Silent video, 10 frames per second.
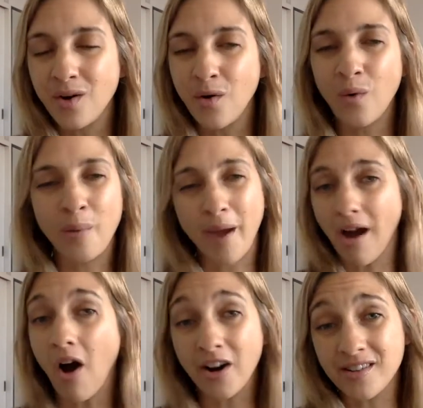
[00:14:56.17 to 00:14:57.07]
or my
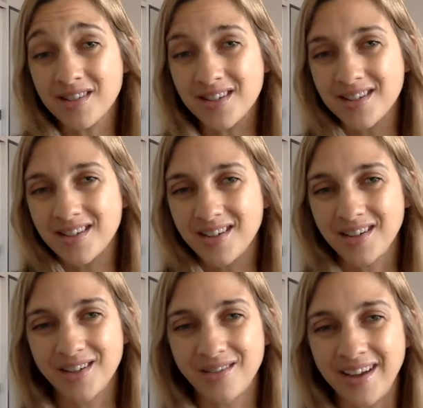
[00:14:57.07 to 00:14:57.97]
heart,
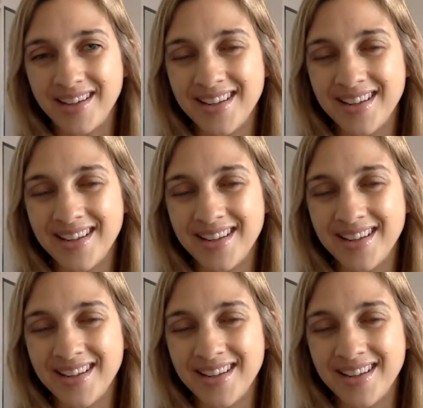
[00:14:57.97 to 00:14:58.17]
right?